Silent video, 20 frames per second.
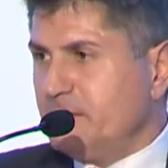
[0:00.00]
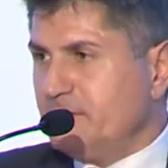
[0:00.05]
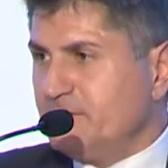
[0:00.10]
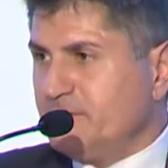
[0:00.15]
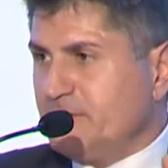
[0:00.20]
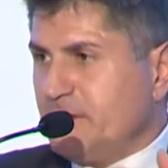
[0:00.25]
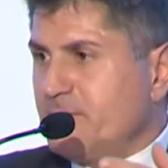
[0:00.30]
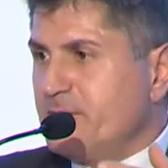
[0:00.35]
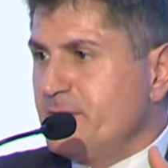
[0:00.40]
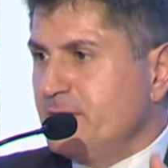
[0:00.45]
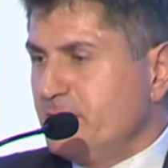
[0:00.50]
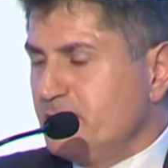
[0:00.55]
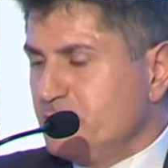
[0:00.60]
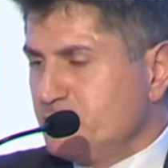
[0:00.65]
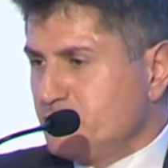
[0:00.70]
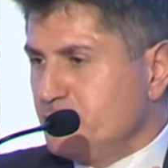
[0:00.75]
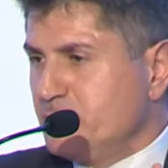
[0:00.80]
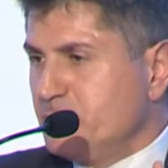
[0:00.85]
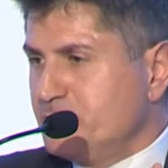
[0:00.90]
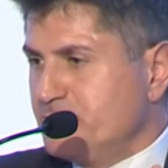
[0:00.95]
very
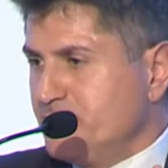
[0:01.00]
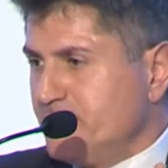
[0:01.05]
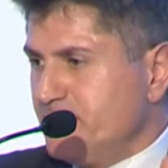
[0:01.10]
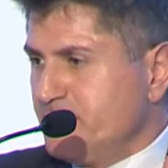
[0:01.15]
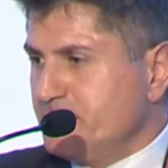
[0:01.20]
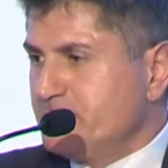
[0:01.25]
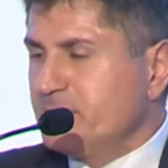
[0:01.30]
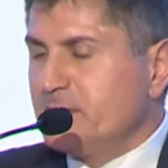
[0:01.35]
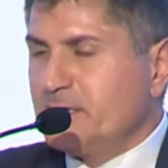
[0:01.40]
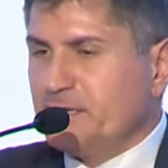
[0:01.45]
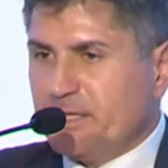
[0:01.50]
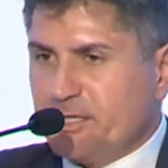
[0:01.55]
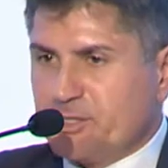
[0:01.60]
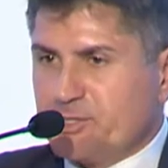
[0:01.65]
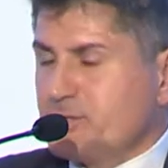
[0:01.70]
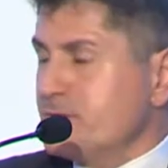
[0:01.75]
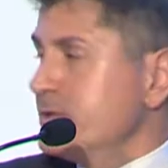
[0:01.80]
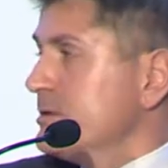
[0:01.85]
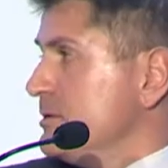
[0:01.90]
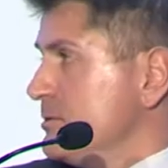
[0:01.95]
real-time
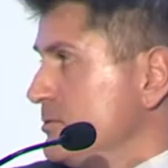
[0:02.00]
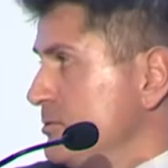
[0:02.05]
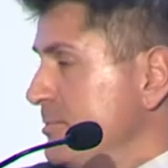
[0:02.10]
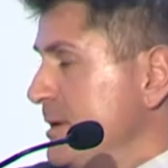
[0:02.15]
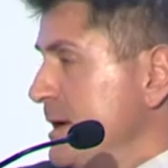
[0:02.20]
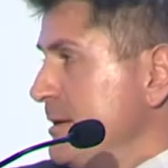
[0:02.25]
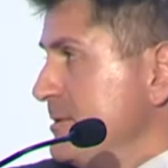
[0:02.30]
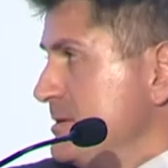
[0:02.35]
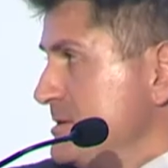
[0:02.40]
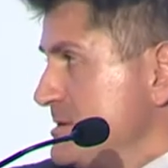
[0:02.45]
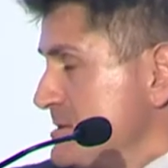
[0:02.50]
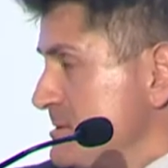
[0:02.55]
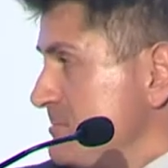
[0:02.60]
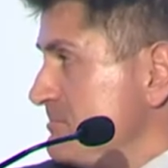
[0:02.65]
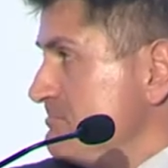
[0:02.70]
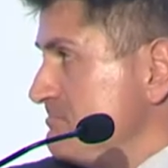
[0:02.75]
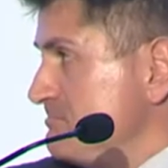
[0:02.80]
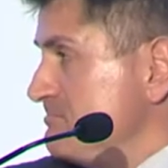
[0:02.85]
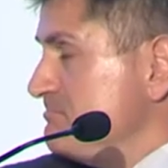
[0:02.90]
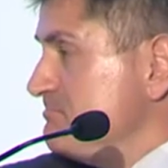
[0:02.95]
connection to payments.
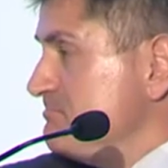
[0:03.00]
Mm-hmm.